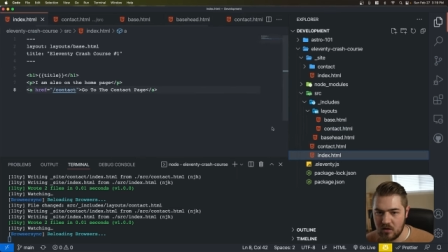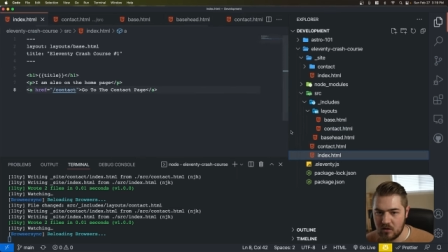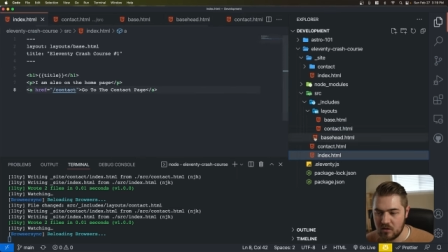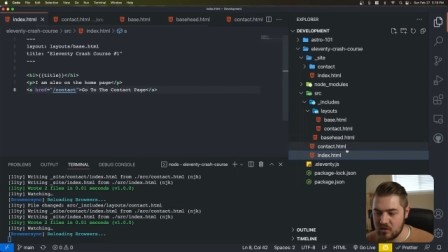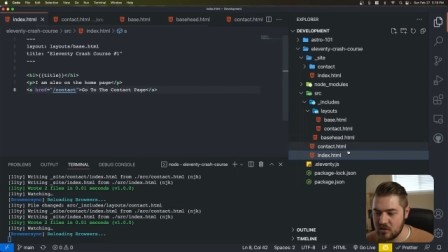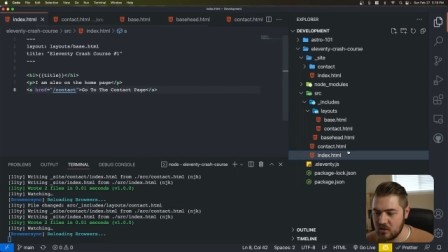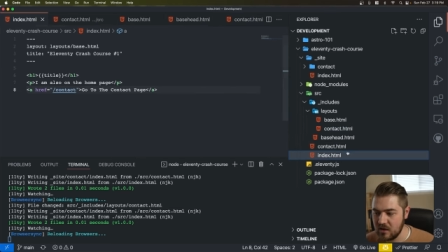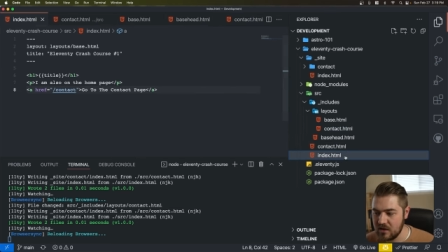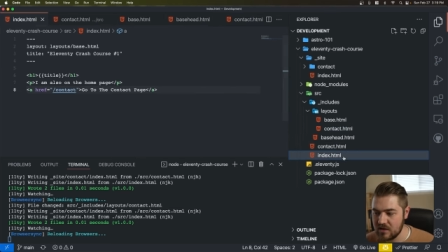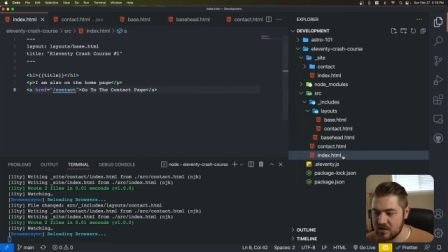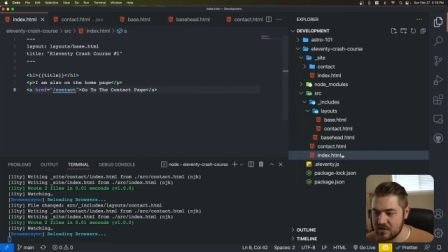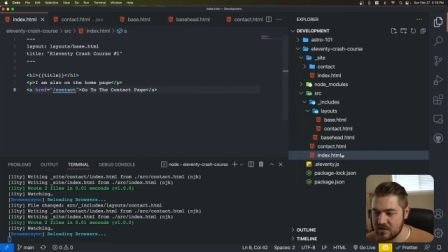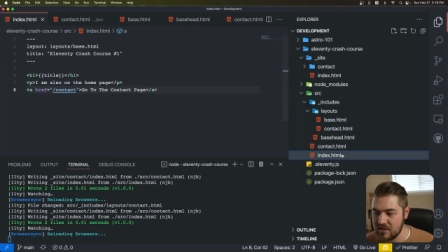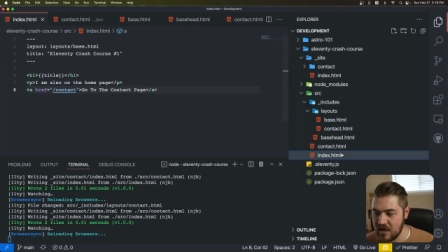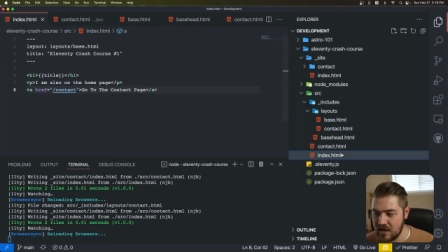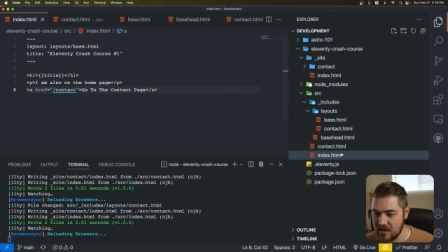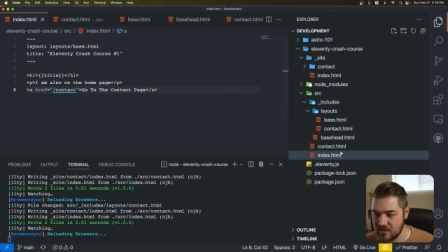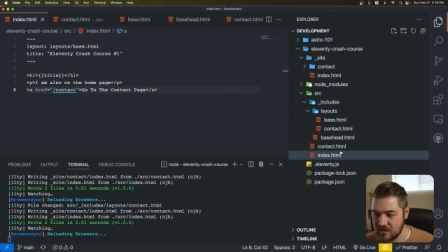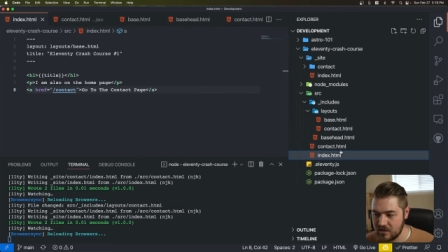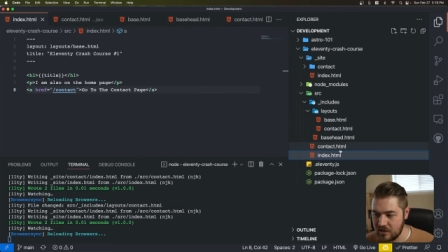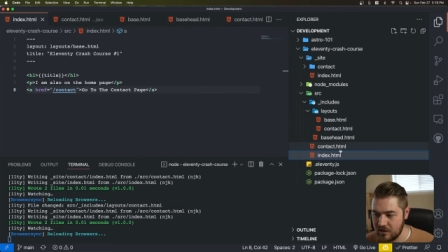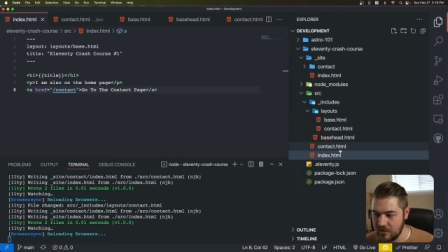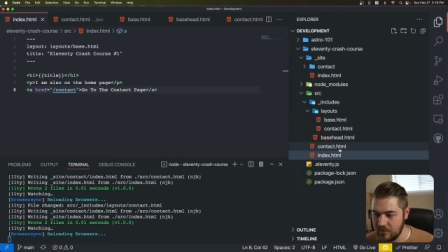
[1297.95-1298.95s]
So let's
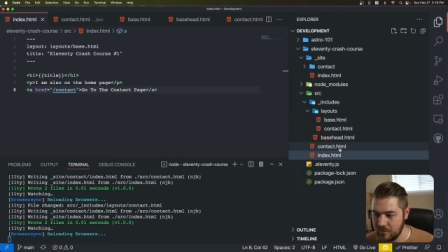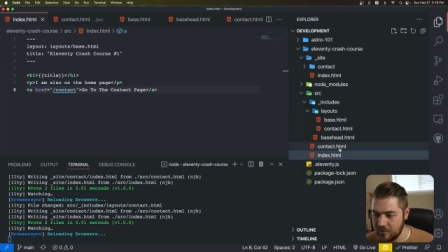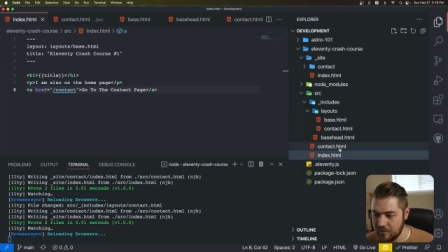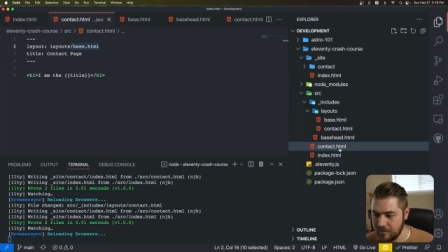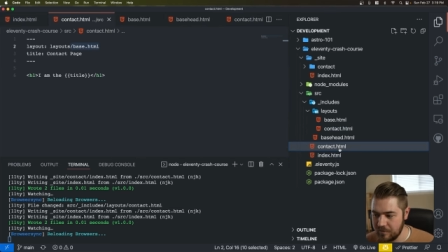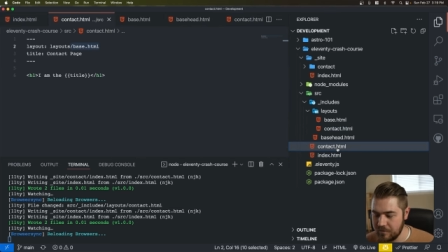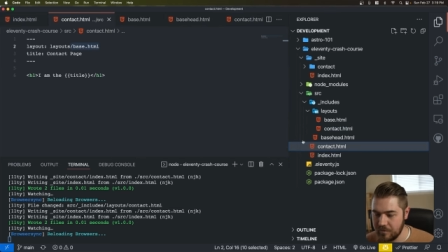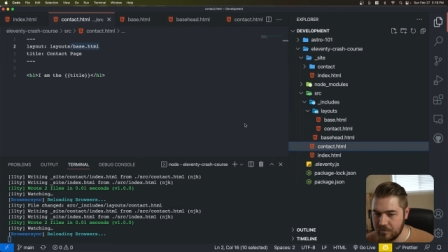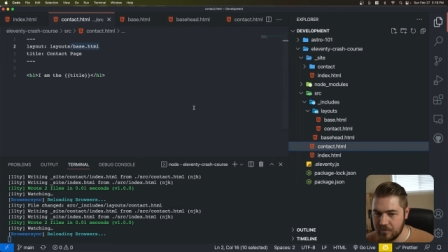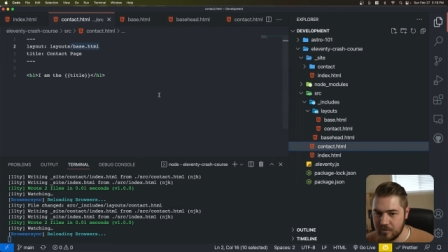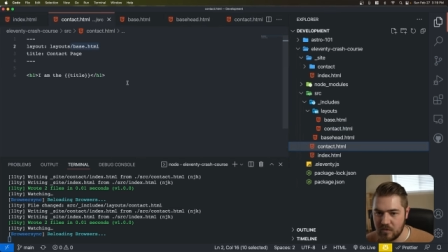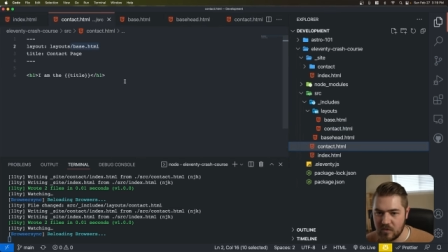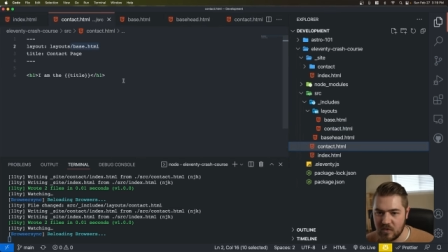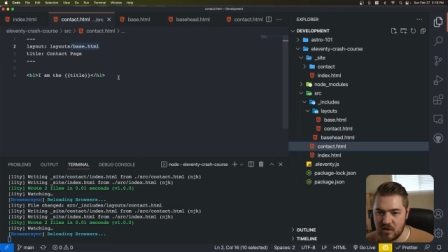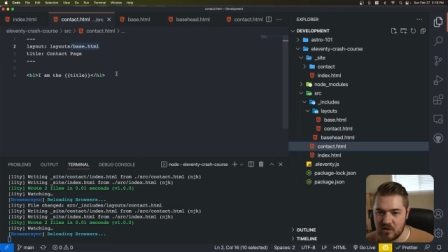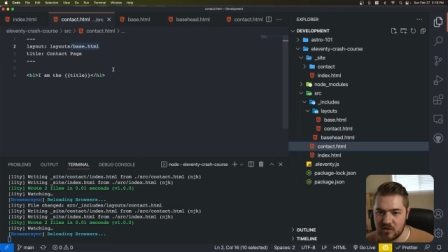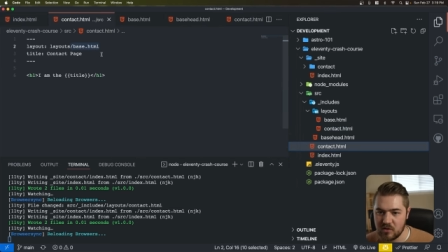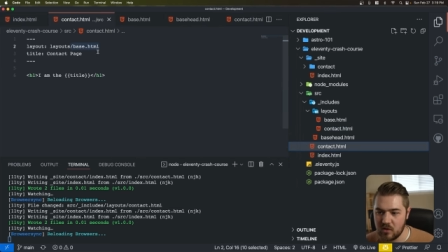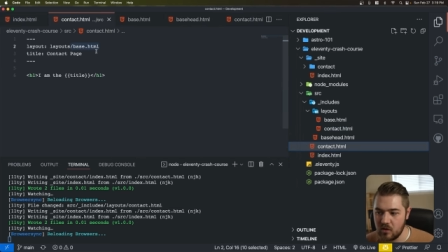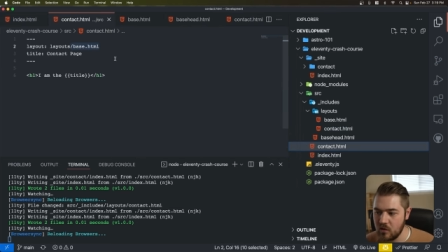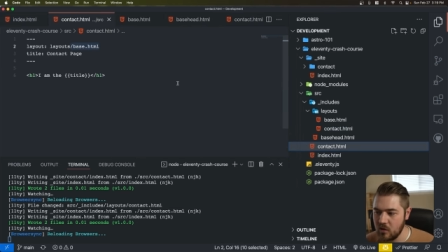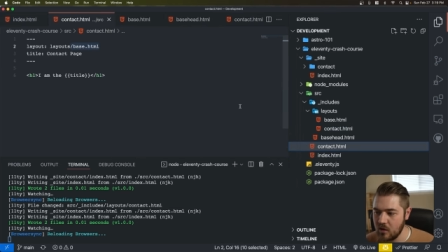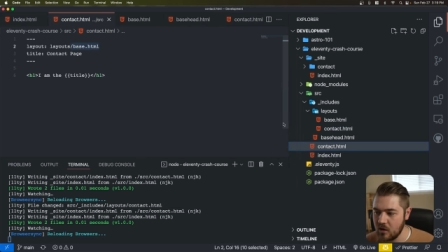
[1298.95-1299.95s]
test it.
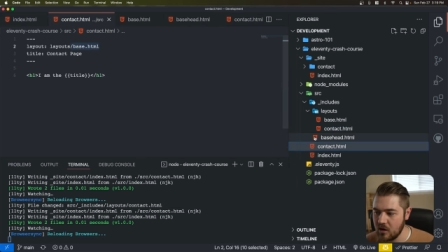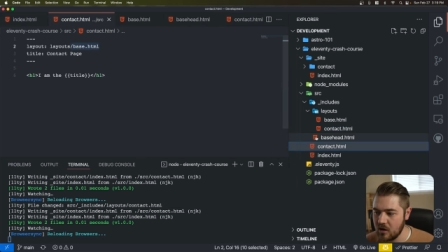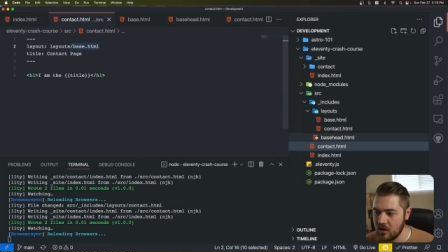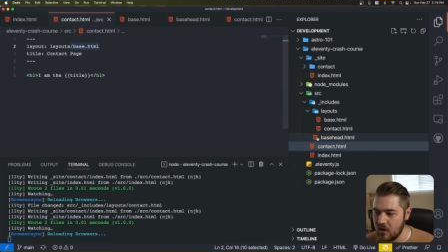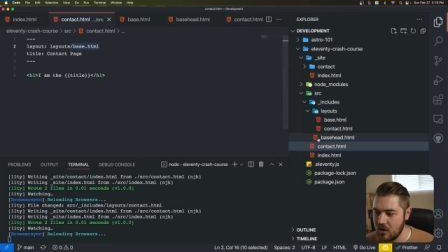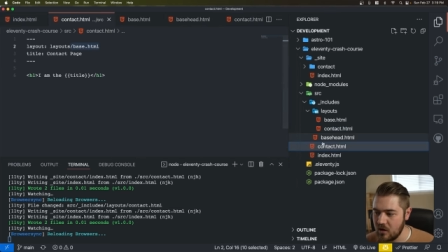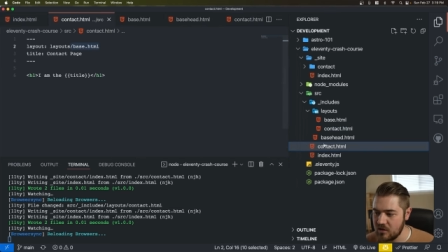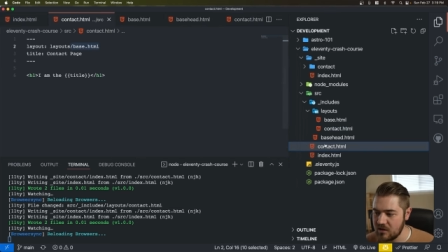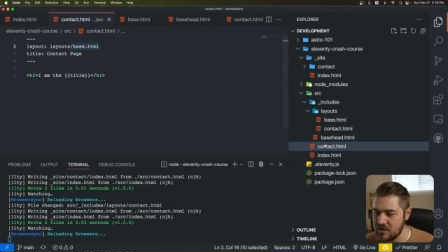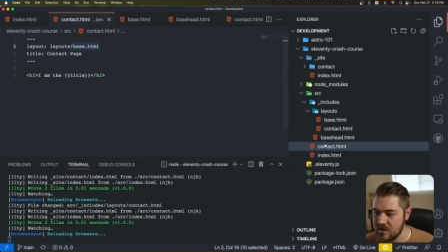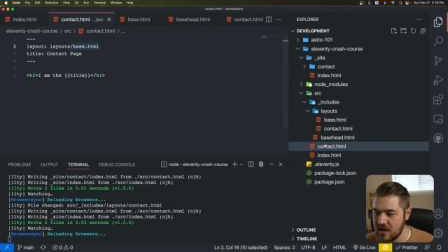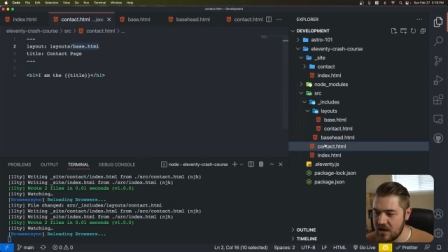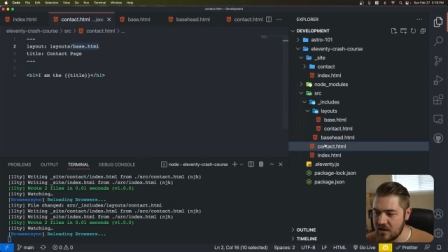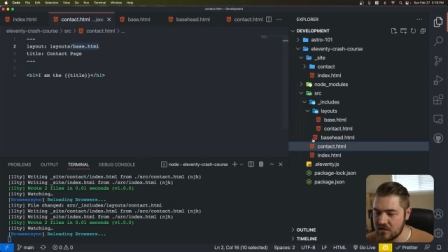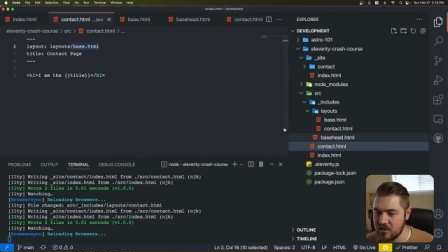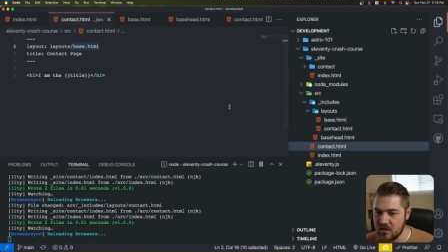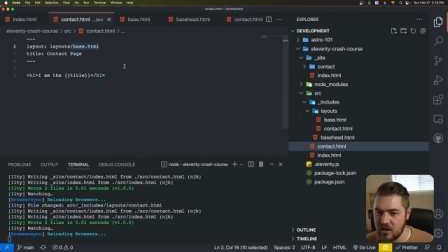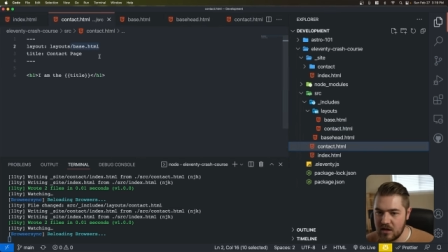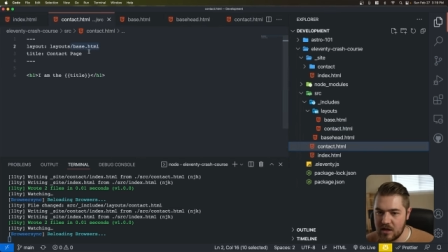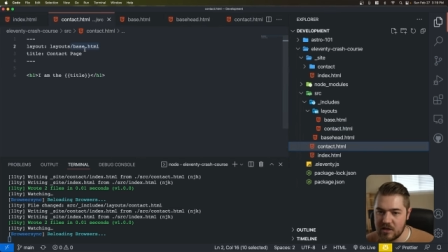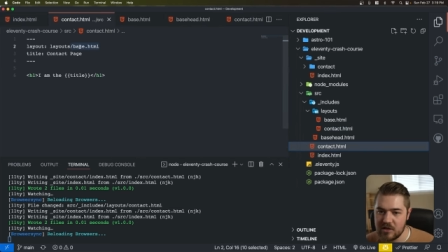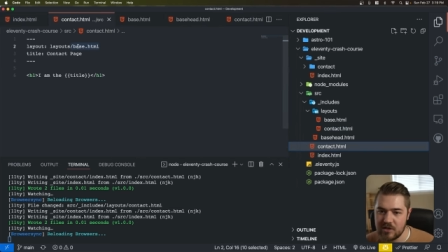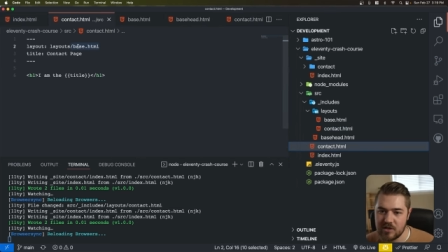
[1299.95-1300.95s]
Let's go to our
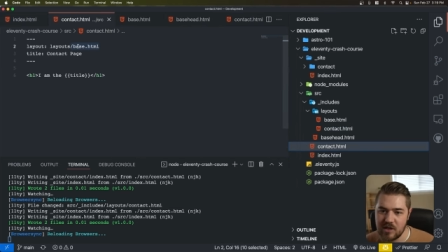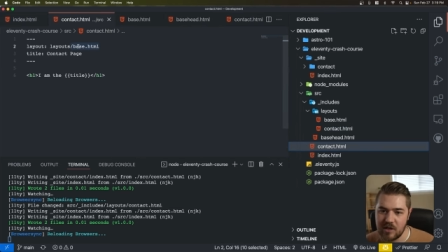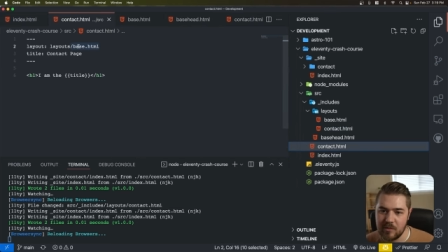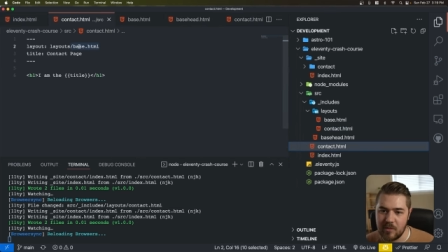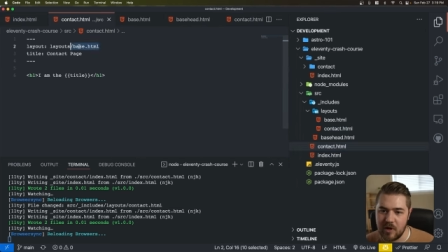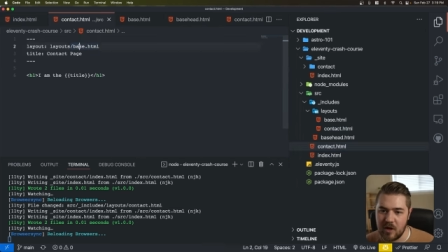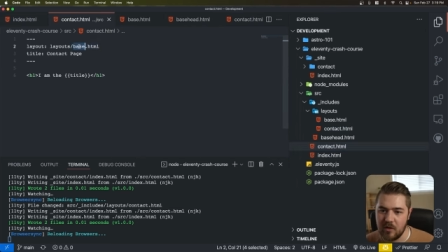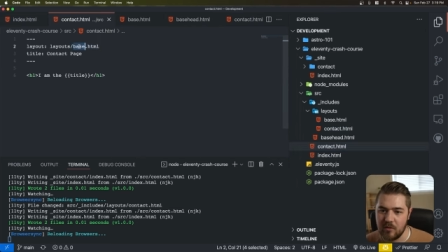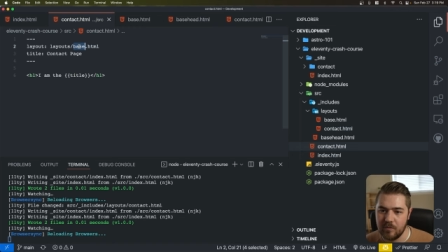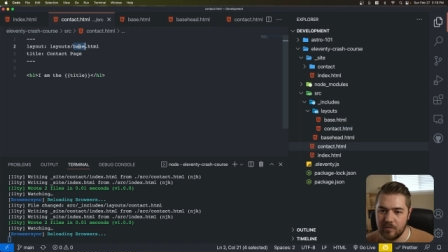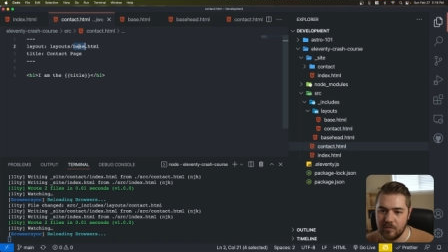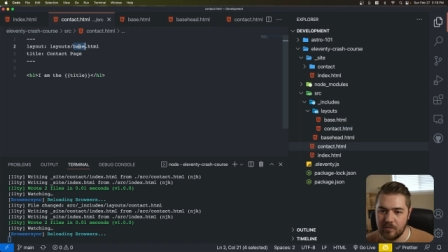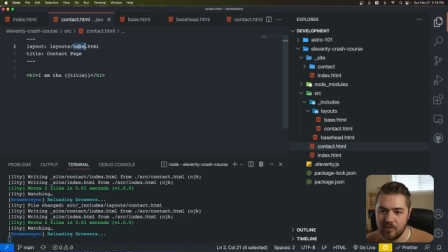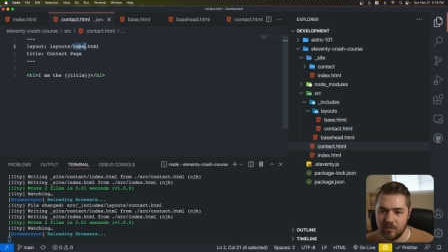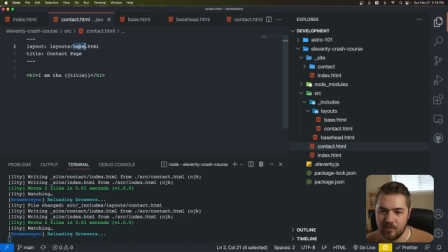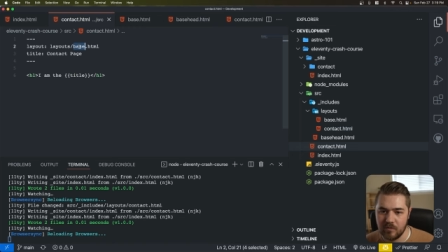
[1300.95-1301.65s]
contact.html.